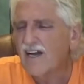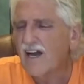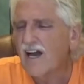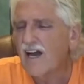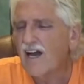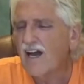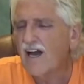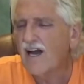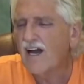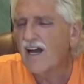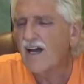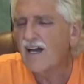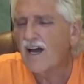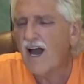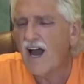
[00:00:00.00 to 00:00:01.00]

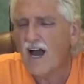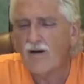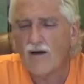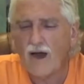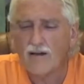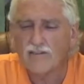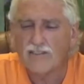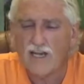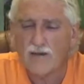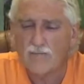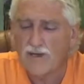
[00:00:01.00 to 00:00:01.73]
I'd say